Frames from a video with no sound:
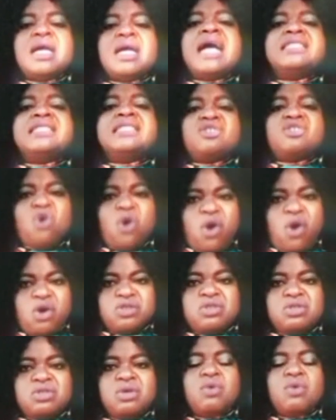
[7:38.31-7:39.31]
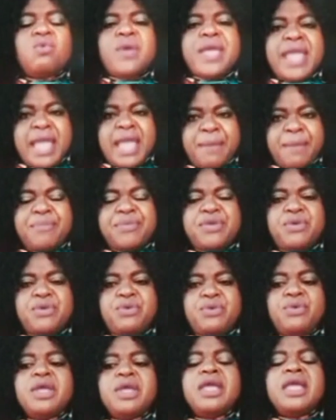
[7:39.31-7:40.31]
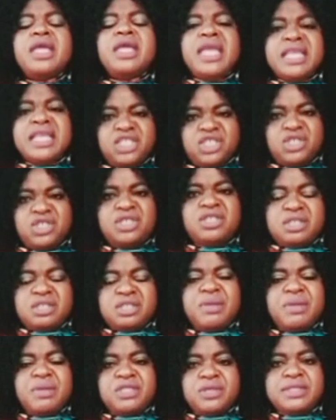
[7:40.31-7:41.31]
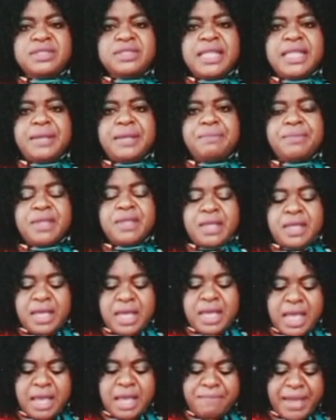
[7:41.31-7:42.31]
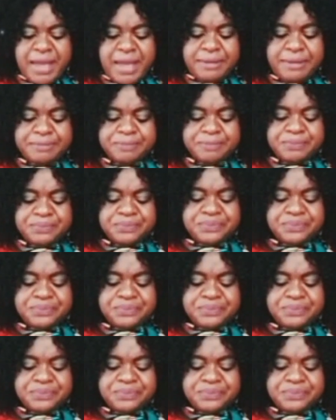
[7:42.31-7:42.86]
and God will help you in Jesus' precious name. Amen.